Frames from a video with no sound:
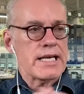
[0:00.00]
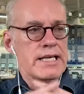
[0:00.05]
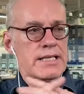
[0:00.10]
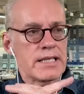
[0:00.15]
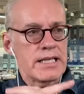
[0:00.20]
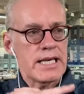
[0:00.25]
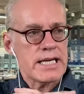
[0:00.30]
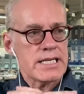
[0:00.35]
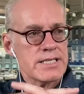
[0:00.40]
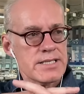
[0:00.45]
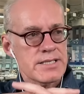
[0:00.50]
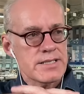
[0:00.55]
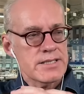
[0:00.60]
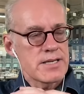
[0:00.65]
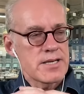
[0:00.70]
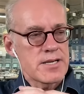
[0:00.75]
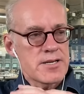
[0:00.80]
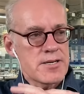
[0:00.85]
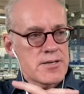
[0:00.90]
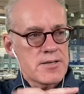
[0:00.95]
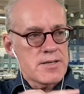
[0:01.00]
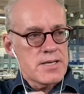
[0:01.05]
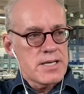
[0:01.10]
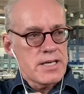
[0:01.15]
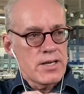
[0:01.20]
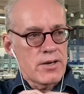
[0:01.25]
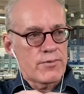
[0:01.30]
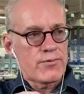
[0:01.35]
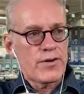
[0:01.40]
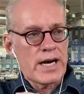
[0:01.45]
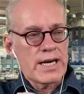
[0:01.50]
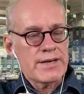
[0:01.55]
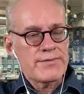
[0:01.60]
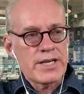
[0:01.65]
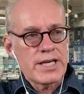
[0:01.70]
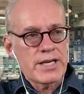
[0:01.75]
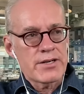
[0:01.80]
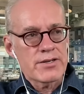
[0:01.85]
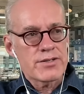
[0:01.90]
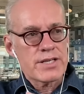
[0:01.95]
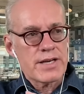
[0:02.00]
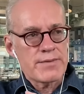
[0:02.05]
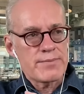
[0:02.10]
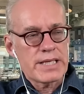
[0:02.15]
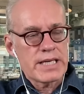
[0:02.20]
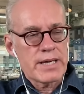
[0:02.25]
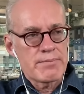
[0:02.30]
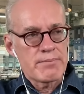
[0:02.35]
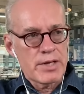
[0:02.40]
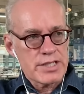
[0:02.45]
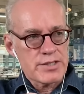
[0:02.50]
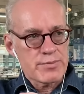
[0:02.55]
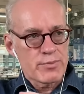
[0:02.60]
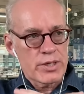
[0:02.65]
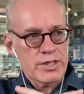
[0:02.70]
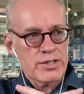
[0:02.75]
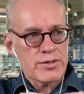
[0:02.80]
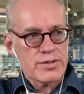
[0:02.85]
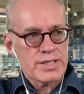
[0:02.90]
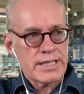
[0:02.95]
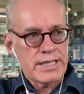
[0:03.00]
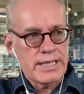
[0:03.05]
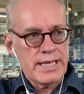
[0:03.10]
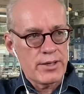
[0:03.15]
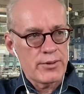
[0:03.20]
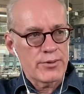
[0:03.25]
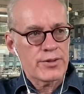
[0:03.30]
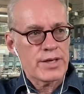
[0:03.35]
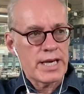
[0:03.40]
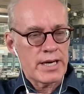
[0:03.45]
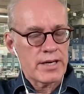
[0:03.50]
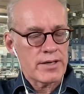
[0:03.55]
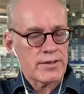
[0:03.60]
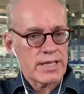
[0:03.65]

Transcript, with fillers: In the last, you know, five years, I've become much more interested in healthcare.